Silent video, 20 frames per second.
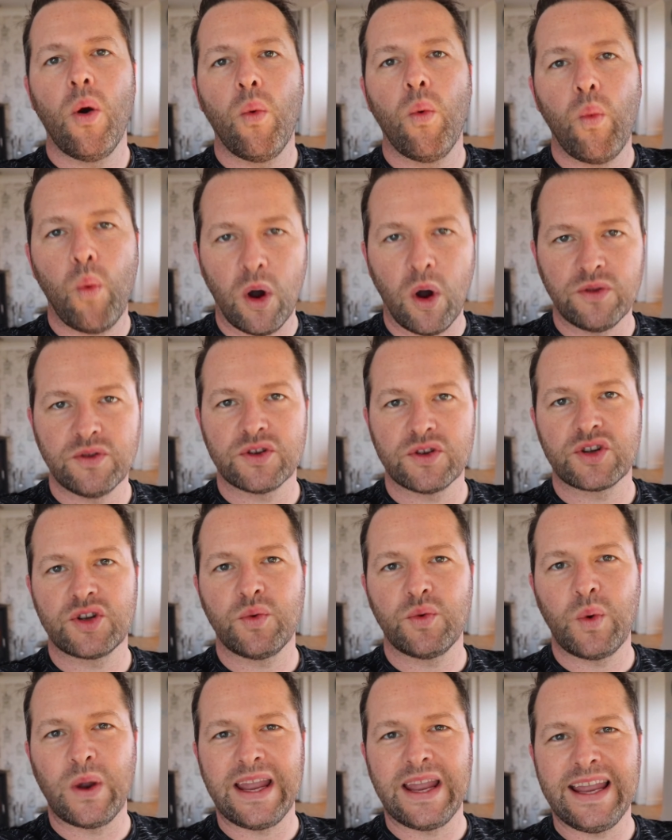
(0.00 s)
once a
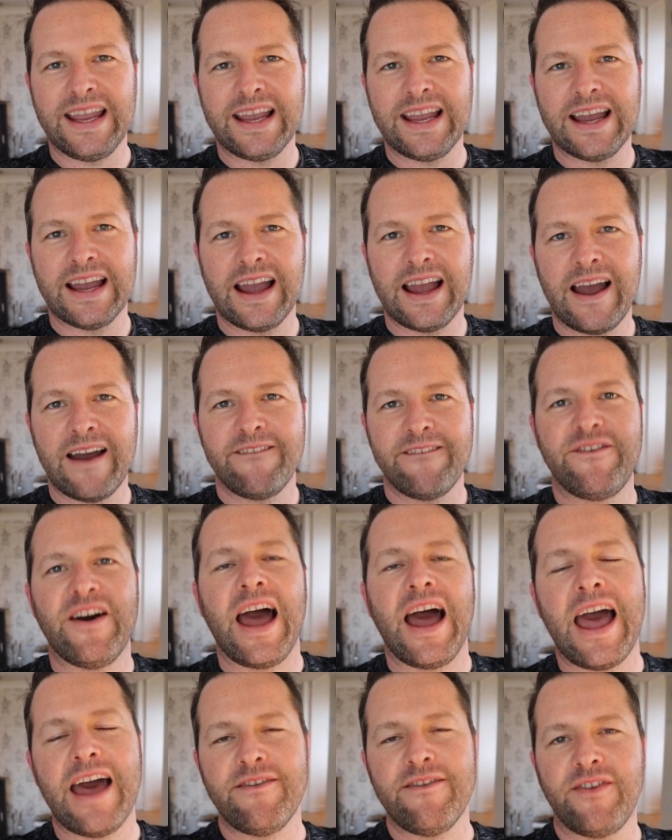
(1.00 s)
week
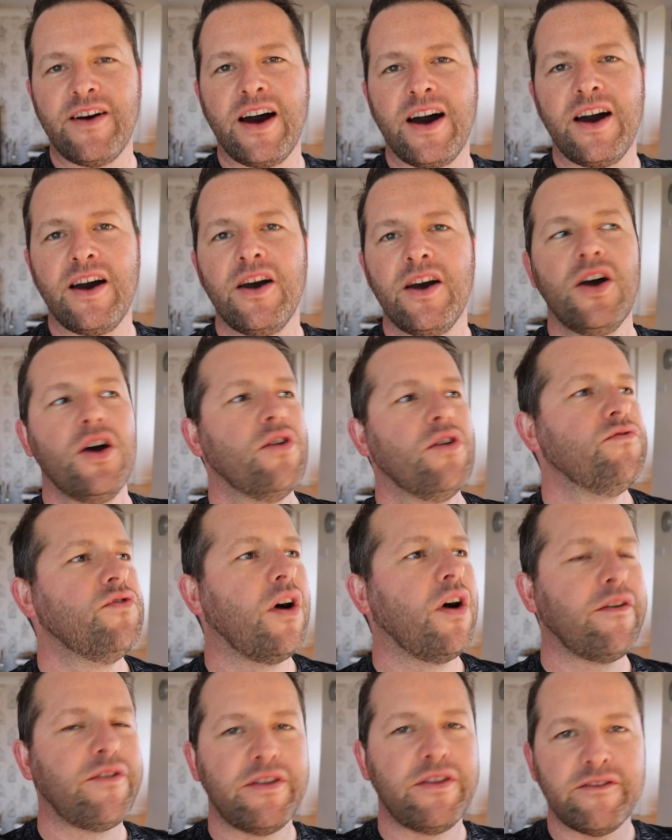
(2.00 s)
forever
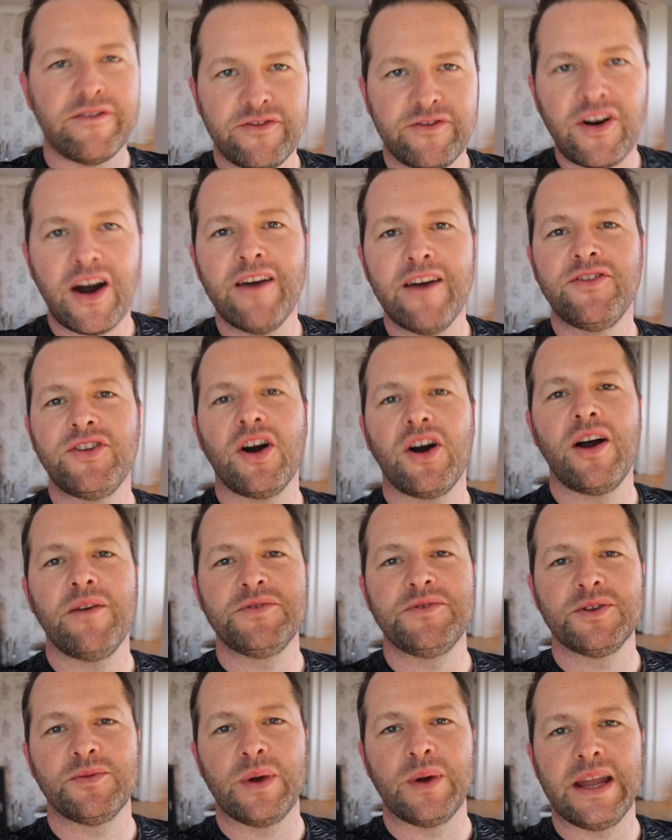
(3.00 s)
rather than 5
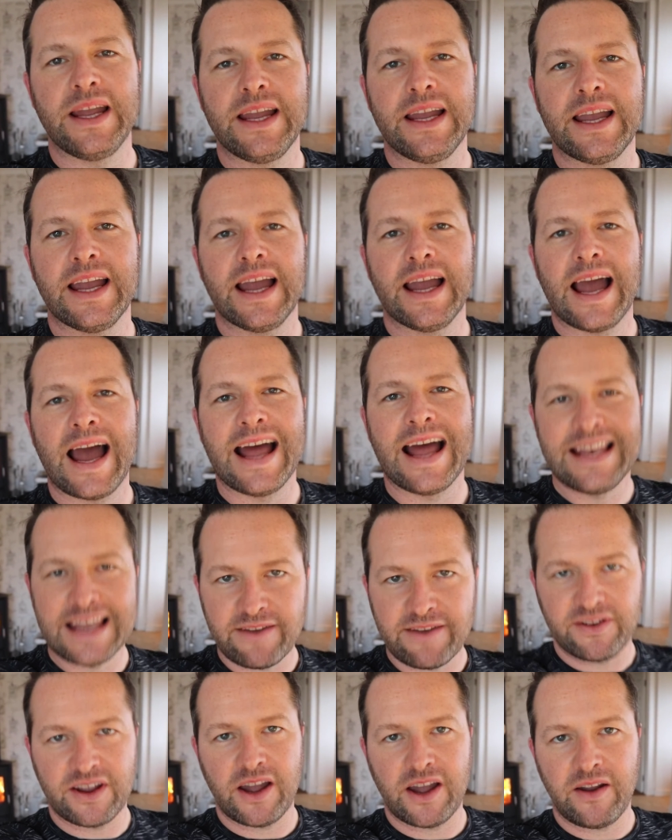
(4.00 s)
times a week and
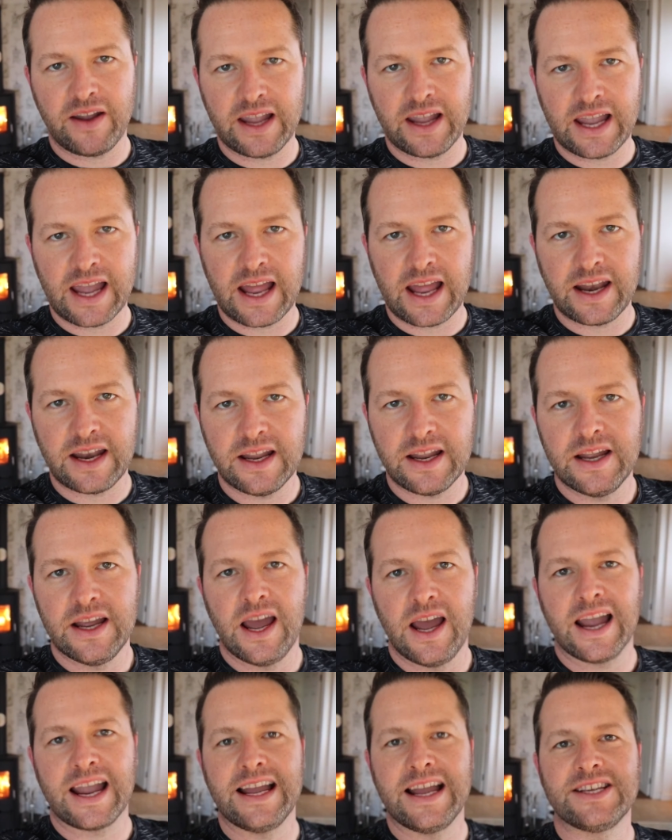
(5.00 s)
never going again.
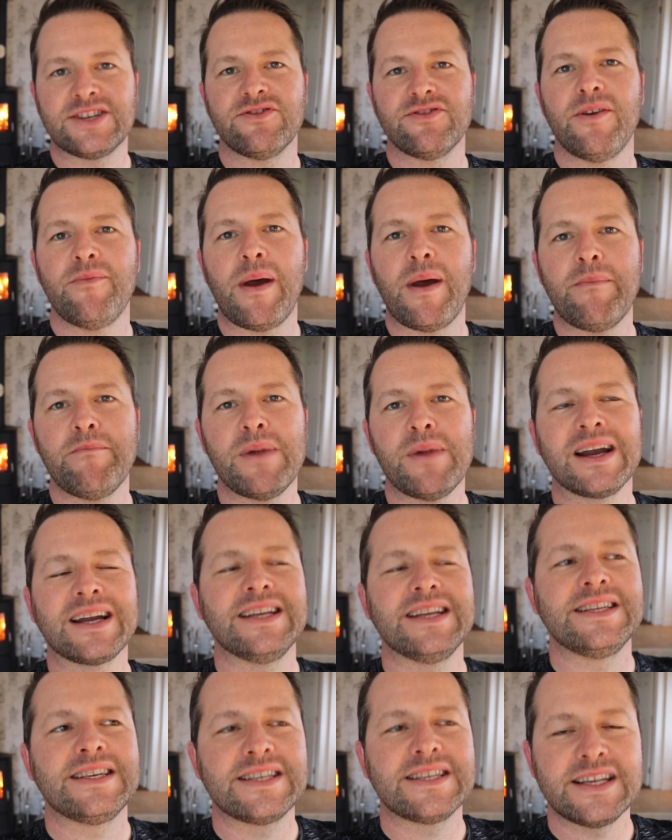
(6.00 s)
Okay, so remember,
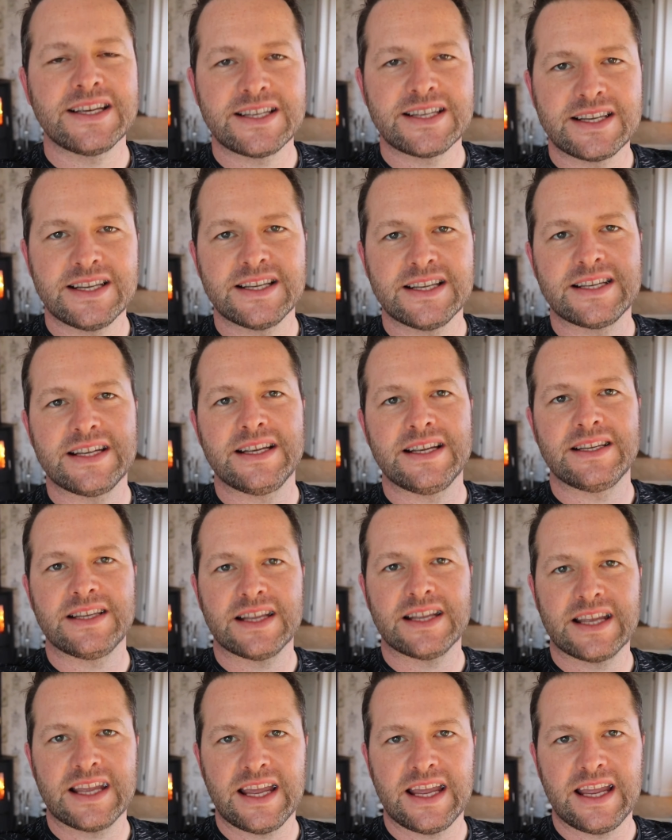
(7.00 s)
consistency is
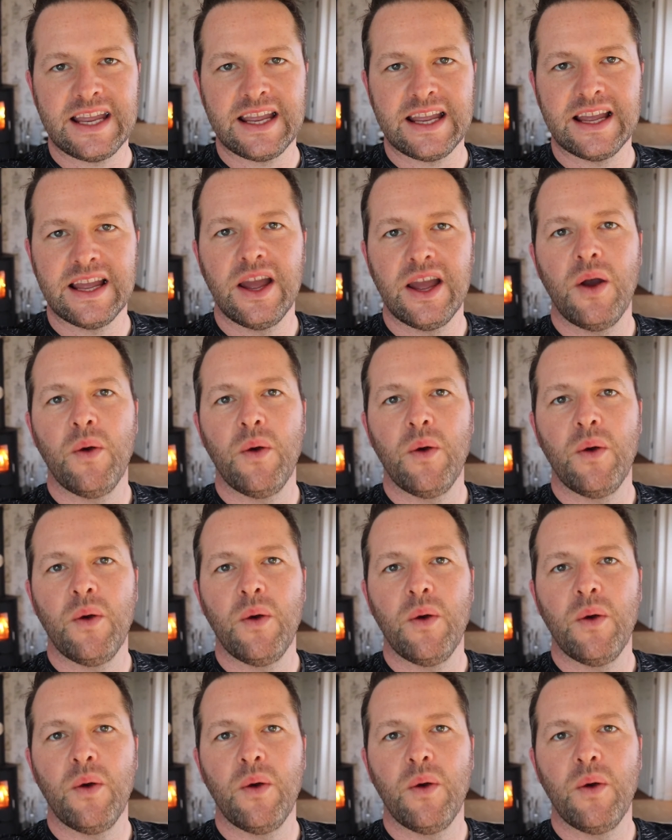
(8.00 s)
the key.